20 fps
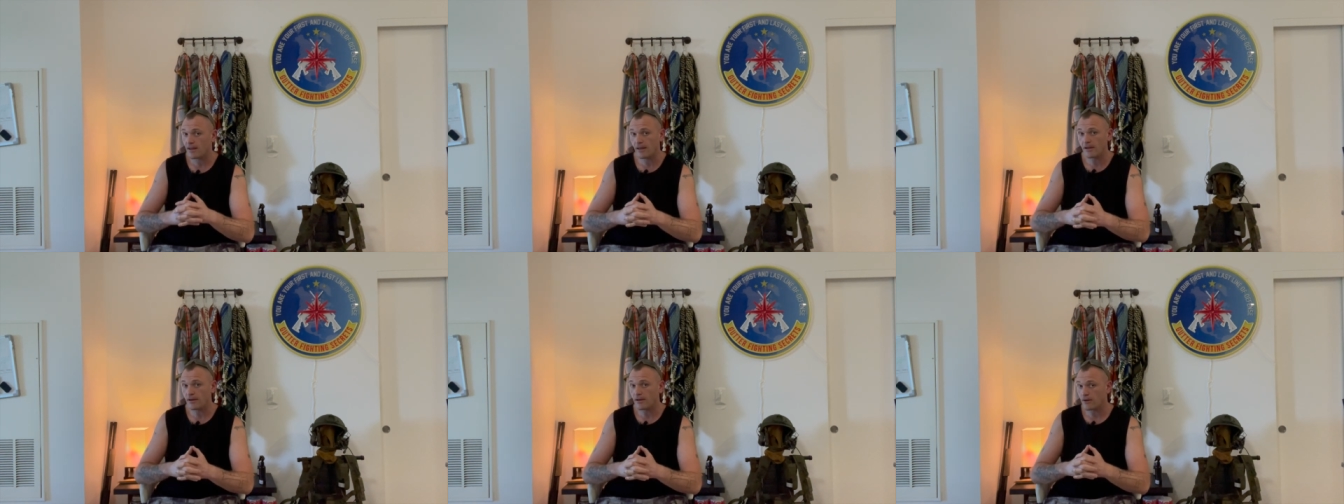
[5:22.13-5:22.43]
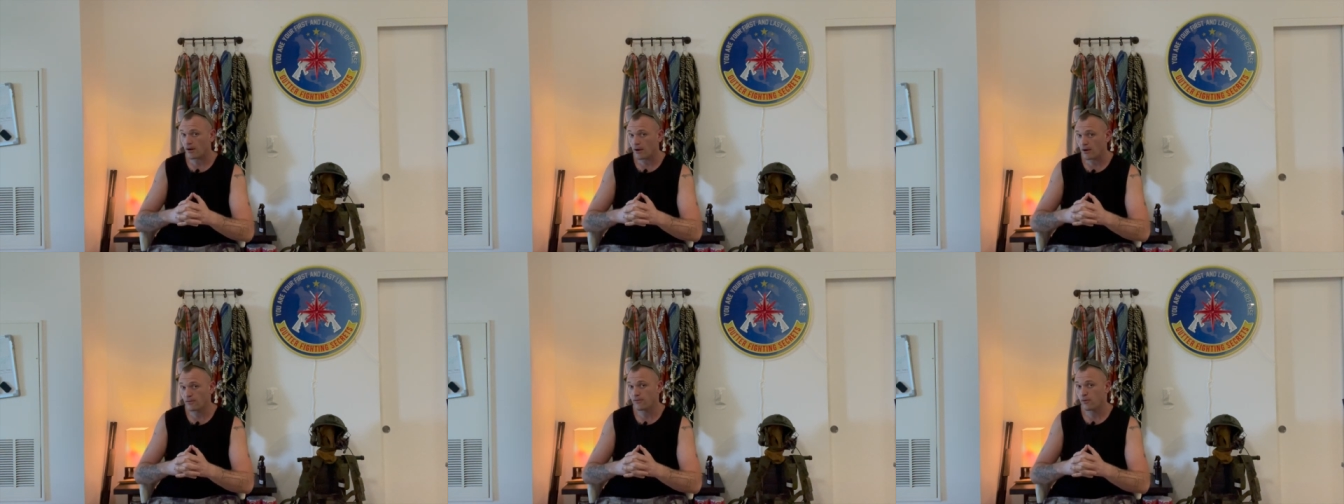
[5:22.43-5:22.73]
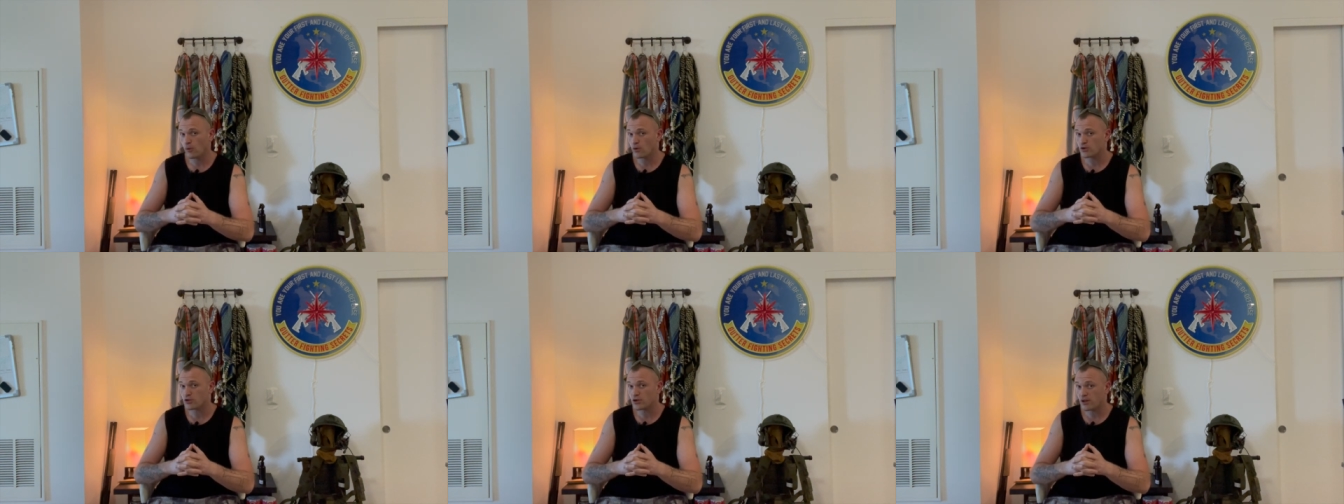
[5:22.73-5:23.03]
in an
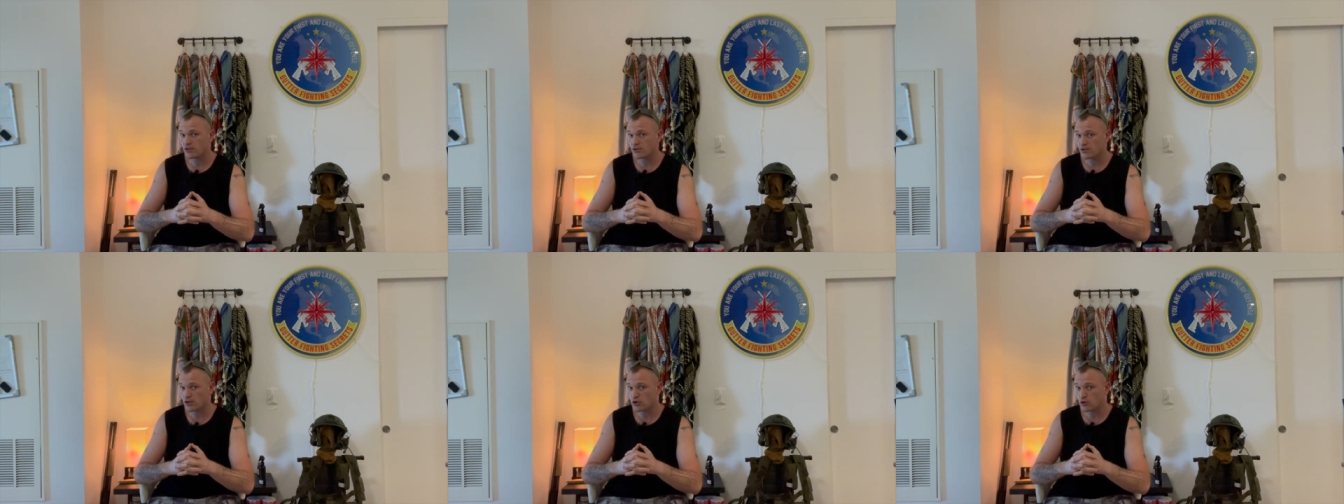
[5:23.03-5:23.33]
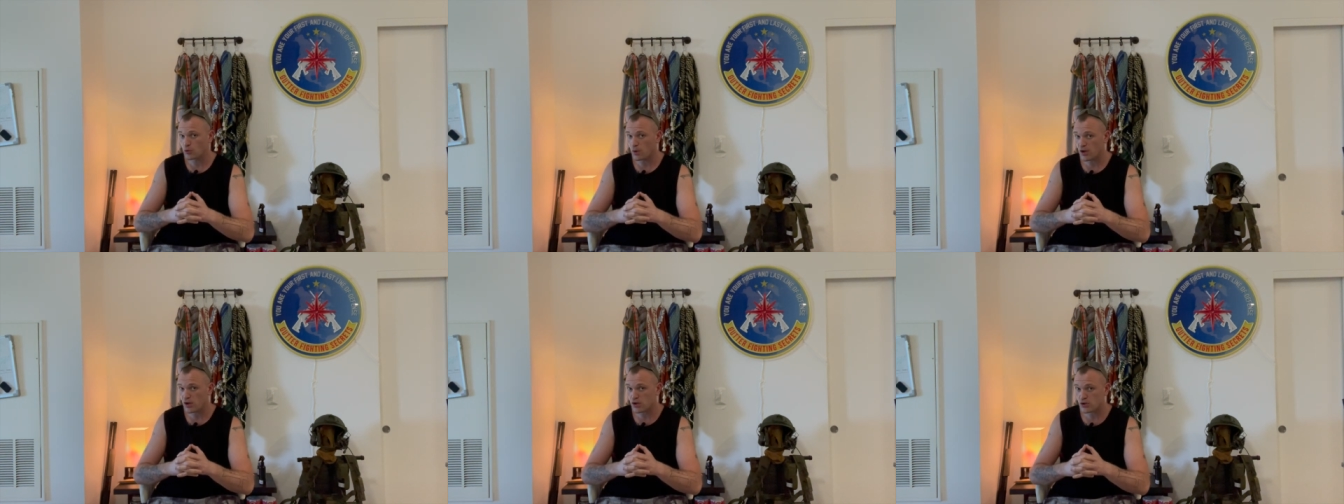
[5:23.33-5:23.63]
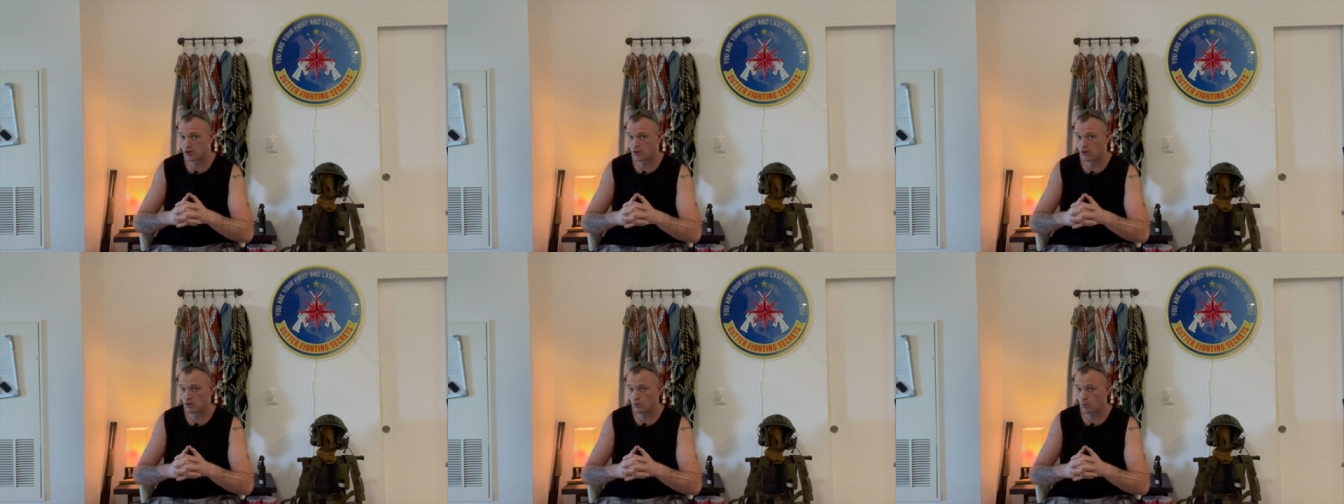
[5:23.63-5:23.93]
unfortunate
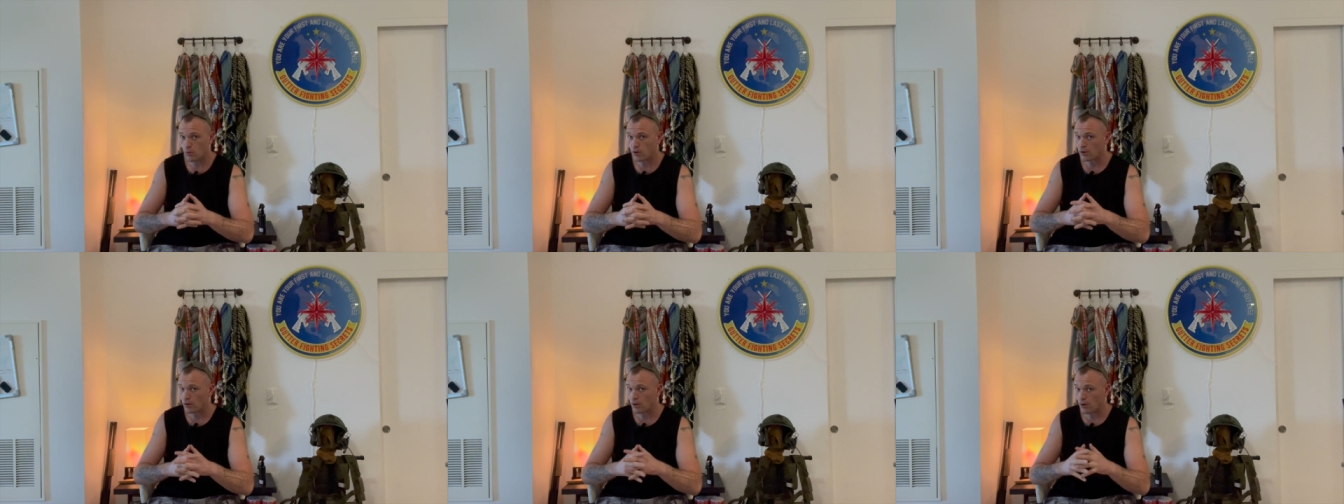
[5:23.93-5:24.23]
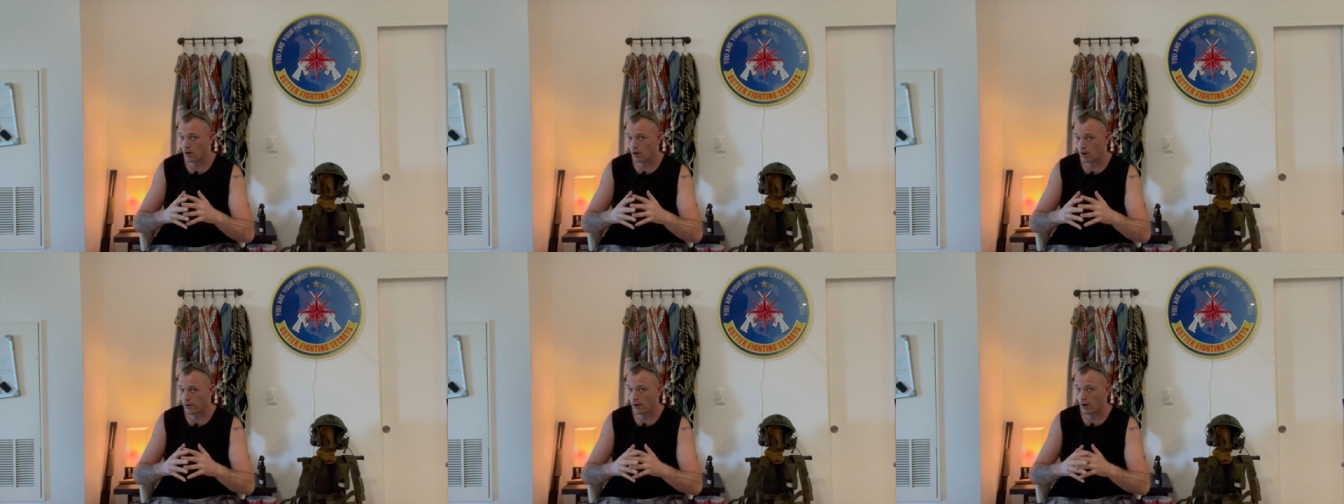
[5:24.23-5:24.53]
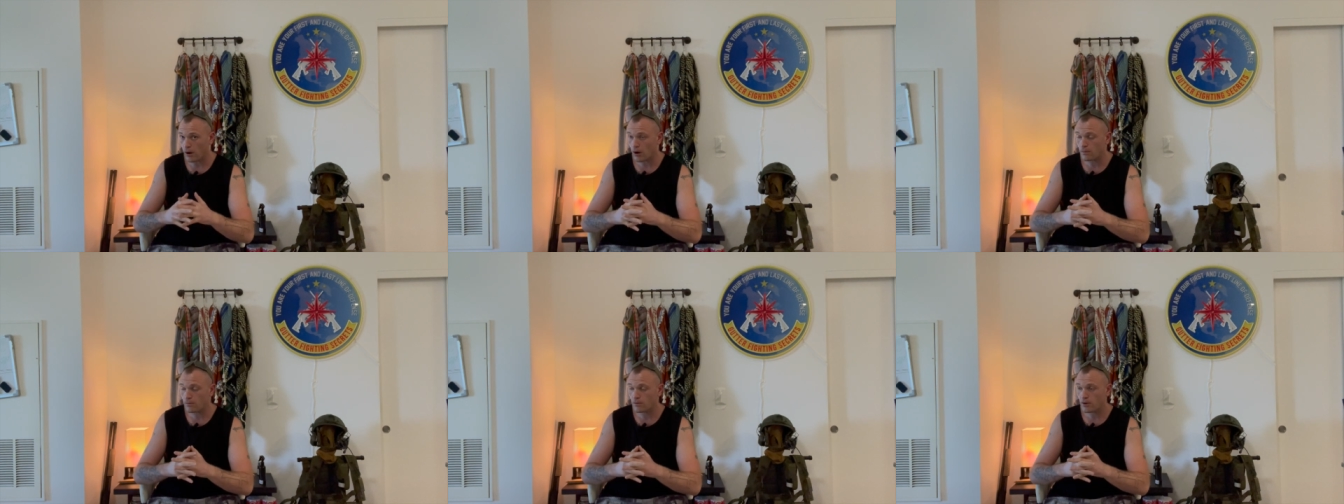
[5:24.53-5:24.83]
situation when you're
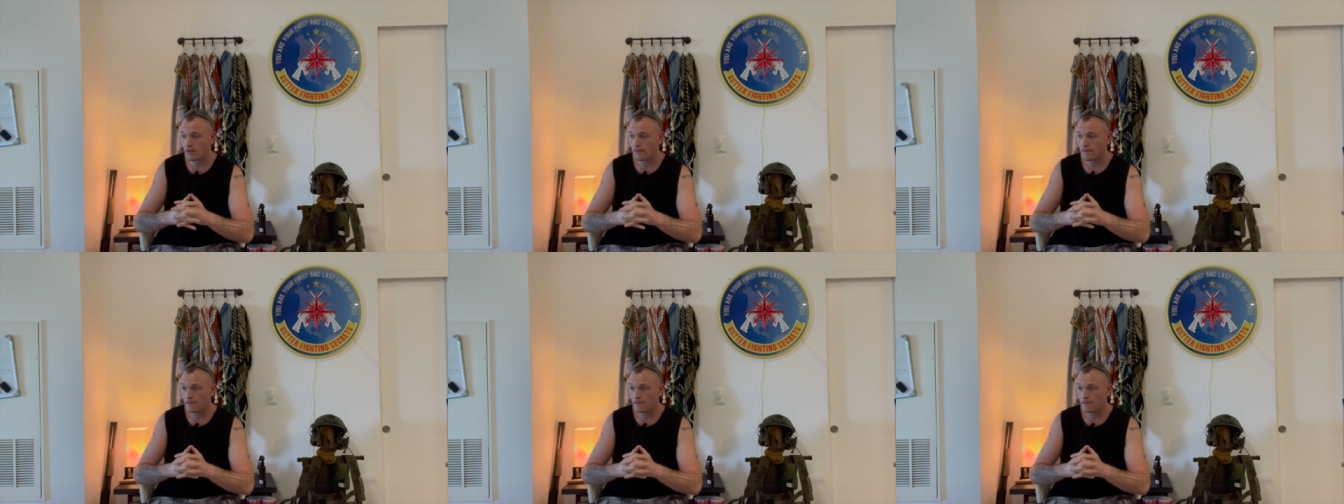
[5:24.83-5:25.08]
unarmed,